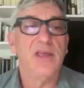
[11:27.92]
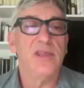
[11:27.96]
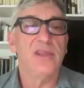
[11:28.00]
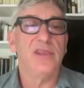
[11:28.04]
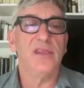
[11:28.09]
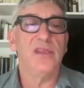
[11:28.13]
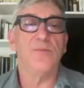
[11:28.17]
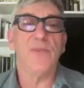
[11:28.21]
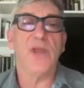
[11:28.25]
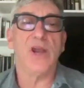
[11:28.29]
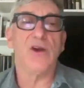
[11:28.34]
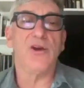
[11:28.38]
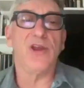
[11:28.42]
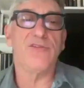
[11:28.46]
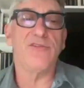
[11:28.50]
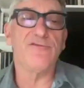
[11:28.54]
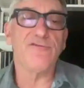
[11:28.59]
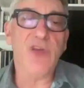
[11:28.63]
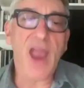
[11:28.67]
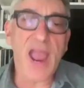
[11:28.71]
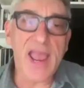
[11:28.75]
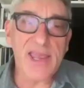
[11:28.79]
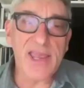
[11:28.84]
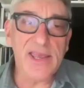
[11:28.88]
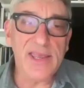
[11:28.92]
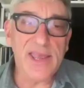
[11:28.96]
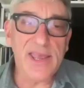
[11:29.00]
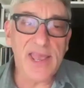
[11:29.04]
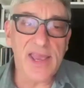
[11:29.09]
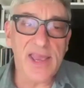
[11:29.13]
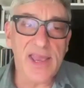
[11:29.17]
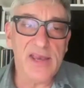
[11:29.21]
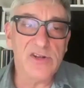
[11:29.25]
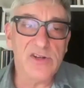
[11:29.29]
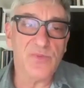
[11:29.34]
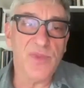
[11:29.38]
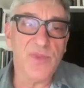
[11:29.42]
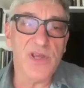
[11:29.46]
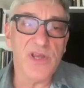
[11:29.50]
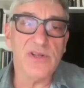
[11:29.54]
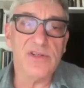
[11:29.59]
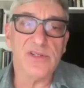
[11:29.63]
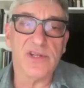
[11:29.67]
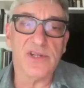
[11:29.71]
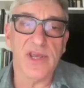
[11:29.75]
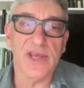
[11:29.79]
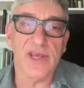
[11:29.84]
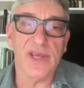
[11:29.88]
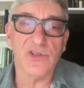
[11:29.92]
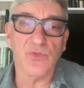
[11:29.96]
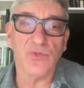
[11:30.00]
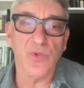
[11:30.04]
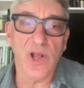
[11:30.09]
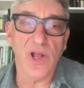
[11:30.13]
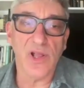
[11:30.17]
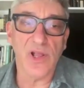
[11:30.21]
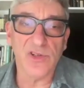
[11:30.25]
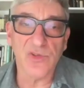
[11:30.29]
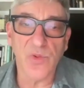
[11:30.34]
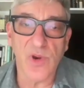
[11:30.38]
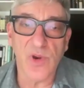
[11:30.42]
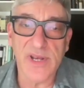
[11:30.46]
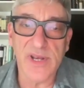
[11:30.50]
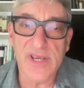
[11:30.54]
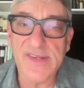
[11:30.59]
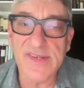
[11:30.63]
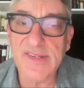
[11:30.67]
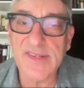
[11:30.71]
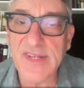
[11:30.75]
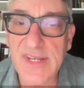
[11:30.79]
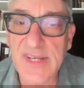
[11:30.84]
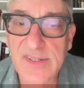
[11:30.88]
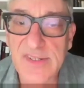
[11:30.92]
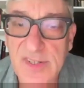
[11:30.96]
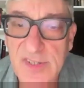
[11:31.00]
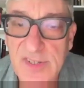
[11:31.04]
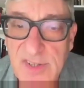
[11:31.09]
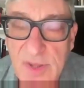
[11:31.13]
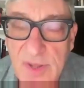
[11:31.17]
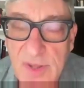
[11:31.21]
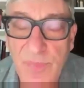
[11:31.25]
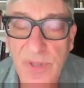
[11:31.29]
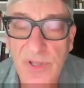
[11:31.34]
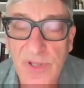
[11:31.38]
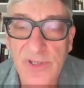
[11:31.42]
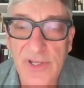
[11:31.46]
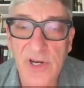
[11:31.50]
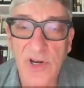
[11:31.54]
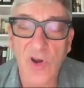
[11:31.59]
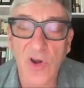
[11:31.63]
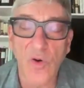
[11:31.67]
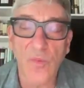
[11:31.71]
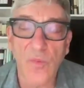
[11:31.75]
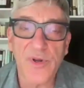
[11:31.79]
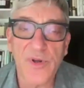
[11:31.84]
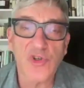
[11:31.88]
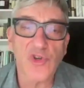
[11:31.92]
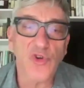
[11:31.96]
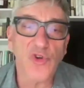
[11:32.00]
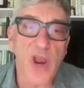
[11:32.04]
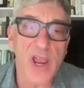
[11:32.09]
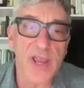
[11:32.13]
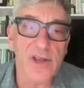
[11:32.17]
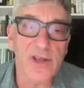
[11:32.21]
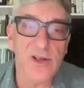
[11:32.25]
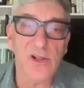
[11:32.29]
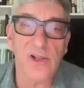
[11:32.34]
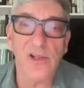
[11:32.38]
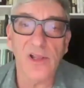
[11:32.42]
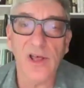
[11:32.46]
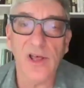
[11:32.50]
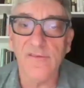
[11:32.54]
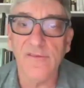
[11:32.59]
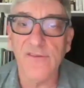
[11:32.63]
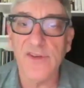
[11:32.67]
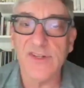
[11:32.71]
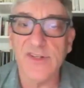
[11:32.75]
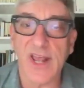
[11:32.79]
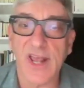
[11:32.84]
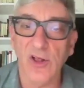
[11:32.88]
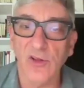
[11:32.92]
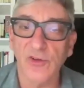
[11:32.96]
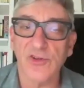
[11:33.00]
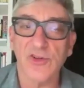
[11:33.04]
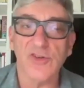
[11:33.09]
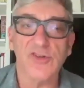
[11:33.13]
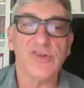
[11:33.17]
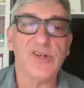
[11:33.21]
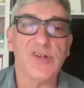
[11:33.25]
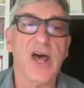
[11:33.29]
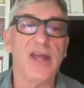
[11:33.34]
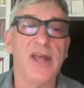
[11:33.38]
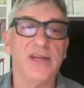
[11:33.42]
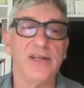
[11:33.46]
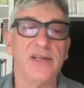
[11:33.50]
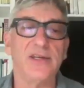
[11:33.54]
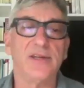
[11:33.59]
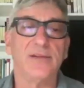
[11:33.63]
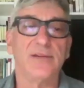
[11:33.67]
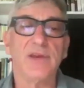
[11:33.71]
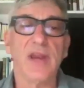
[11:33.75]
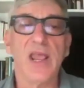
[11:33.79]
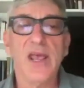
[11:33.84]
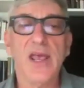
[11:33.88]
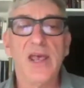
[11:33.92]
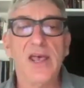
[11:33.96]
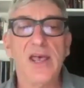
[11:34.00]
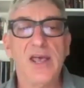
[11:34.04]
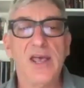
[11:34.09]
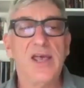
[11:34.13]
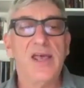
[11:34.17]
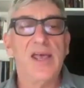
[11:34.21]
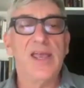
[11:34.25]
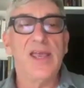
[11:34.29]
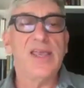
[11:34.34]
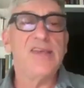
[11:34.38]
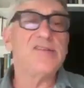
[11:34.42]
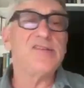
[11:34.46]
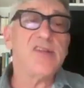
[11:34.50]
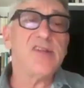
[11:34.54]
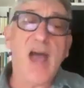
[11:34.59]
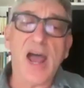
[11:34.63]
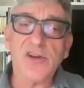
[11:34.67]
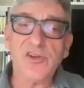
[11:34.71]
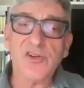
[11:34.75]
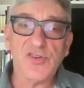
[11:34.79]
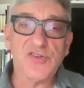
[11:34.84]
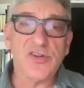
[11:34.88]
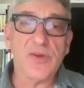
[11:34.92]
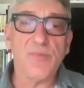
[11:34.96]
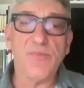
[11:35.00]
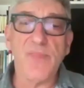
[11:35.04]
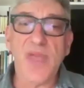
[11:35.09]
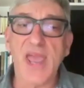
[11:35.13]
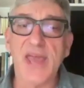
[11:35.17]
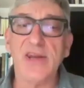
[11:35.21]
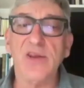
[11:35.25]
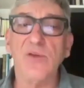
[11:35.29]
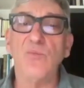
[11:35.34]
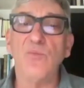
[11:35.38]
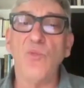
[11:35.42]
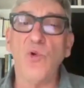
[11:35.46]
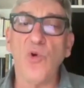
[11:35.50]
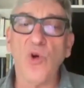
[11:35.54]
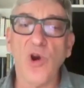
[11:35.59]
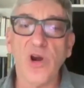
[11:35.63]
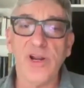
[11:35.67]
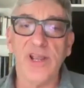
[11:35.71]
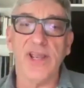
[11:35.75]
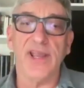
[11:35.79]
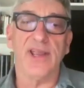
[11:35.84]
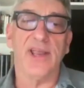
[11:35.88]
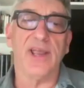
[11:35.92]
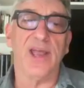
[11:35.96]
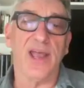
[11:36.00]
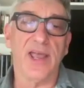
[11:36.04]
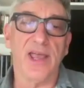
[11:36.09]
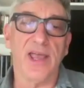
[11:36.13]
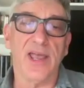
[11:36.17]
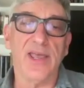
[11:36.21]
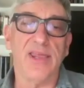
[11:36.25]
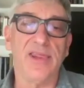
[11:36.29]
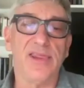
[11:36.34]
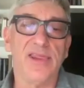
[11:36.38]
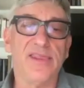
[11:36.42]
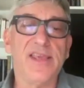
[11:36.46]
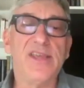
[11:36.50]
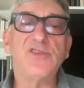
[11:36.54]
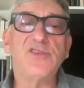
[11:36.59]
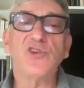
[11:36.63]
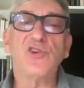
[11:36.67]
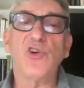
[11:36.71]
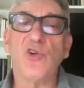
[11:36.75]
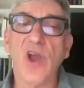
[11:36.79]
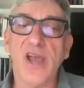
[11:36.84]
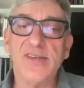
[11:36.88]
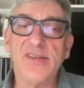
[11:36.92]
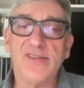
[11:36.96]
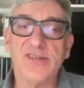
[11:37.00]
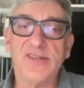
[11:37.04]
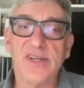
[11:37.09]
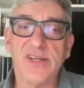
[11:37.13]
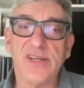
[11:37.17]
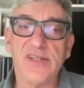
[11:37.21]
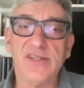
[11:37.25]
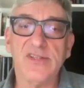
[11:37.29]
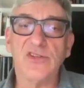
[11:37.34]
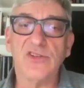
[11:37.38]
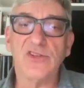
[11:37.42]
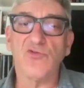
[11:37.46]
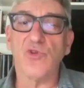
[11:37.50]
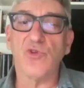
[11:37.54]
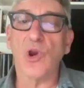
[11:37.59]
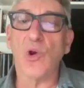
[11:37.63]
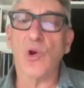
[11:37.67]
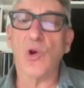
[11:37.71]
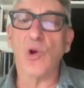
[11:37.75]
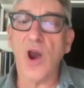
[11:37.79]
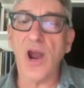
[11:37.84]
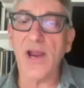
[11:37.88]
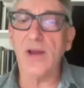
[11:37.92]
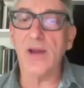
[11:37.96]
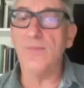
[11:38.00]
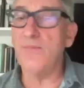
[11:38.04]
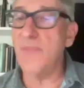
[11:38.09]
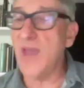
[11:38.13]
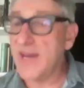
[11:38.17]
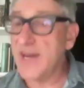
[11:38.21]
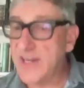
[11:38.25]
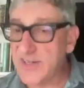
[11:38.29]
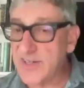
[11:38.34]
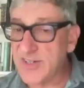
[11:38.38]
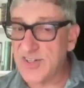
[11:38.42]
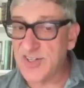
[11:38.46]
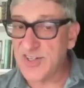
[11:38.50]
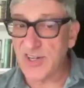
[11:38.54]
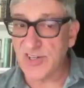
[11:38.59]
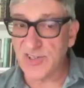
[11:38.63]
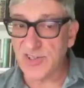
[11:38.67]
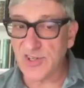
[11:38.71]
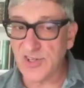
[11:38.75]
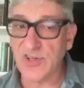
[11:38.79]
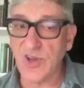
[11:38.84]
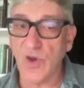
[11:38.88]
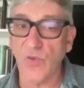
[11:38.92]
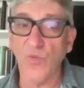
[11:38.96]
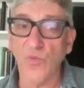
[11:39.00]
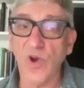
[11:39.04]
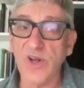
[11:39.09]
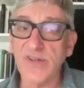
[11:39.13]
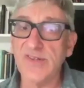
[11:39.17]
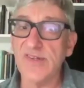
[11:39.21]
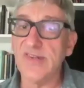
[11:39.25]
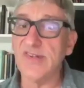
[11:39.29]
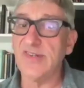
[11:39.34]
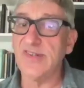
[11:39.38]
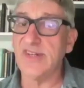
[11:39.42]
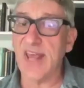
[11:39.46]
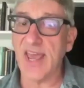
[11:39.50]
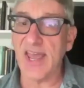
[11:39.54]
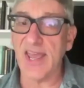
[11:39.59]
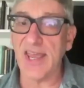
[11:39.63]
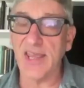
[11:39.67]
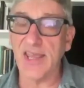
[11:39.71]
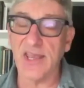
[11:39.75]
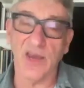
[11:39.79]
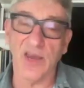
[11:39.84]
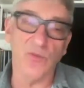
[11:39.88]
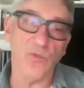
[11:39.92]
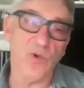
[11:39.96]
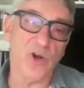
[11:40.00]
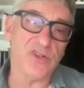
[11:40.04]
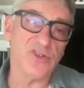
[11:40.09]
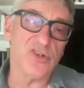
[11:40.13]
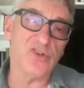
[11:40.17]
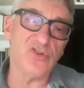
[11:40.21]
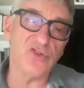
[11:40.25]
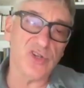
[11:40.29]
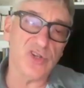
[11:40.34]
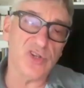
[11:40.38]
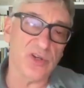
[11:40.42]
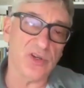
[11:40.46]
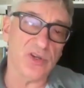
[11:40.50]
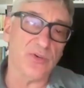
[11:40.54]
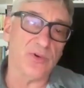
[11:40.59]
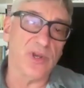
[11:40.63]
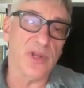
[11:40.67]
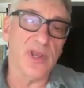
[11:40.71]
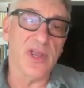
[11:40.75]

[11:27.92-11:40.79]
The Mary Frank engagement, as well as what he sees as the political betrayal of his elder son. He's not just a man in mourning. These crises require many decisions on what to say and what to do.